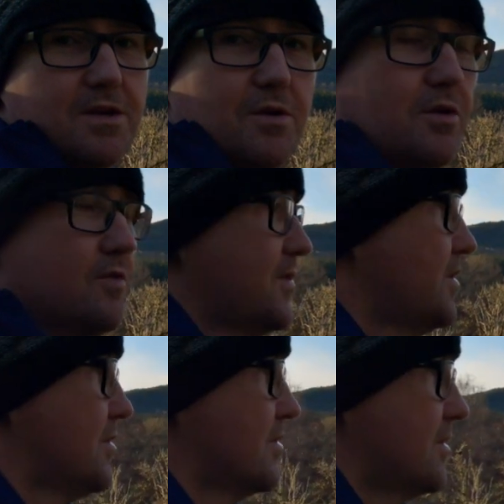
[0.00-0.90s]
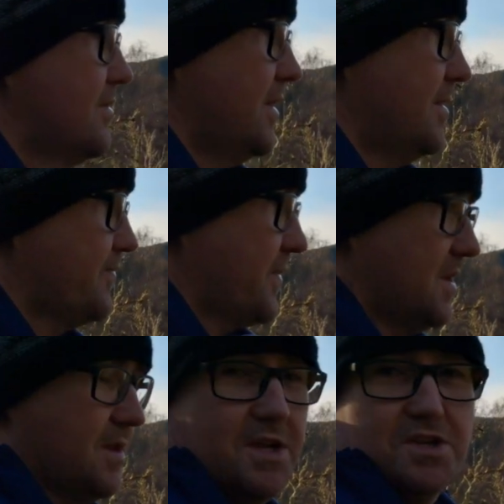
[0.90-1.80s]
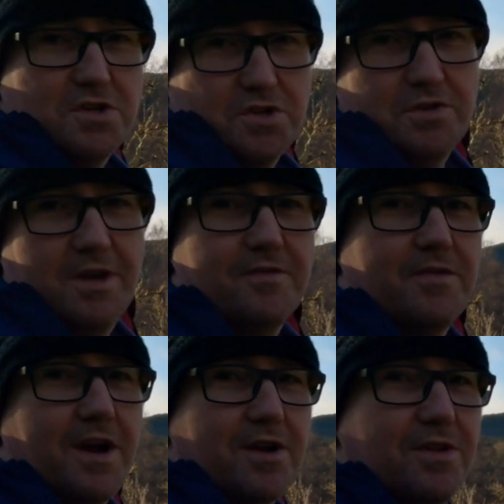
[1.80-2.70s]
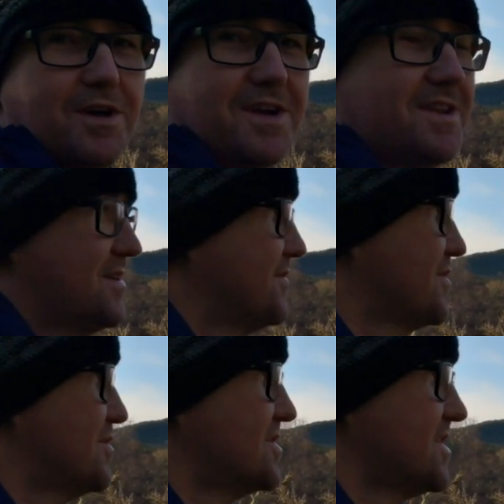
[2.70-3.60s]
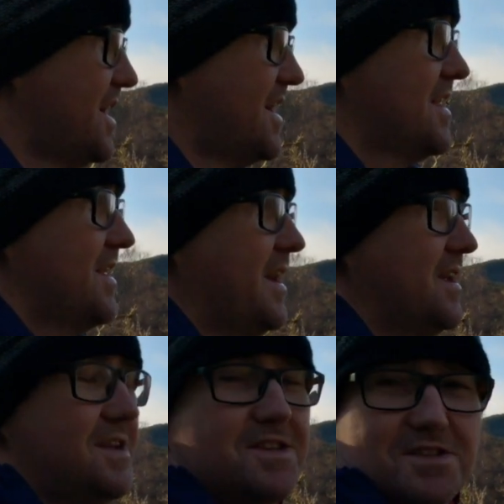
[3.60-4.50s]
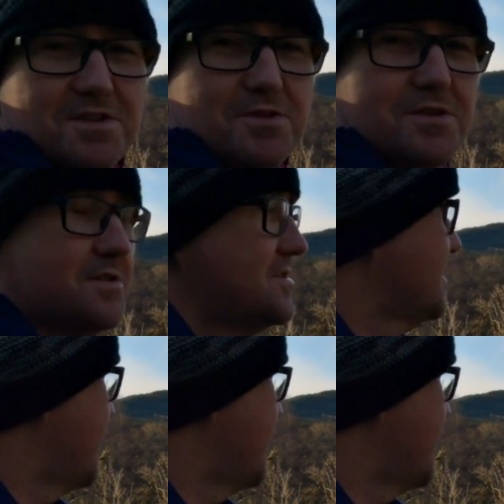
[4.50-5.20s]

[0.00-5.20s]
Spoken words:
in all photography, unless you're shooting for a client, of course. Then it needs to look good to